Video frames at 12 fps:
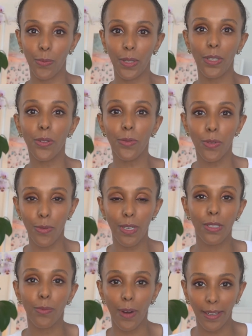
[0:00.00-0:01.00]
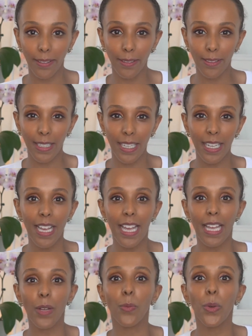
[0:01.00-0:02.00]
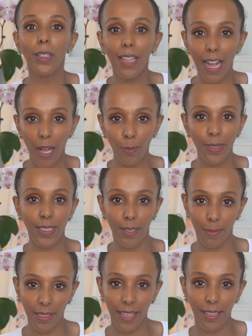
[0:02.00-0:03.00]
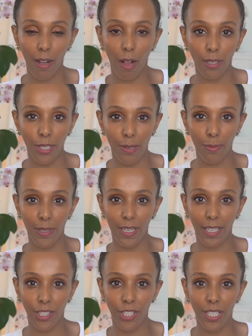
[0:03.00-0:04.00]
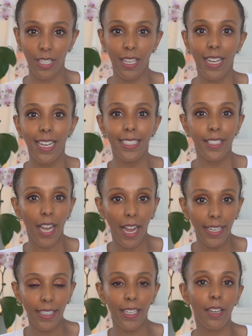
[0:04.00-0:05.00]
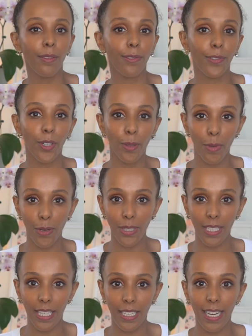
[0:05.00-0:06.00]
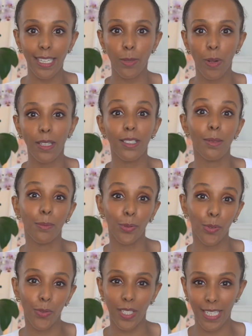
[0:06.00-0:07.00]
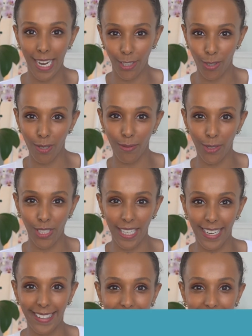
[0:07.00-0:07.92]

When you do this regularly, it will help stimulate collagen production, tighten and firm your skin, as well as improve the texture of your skin.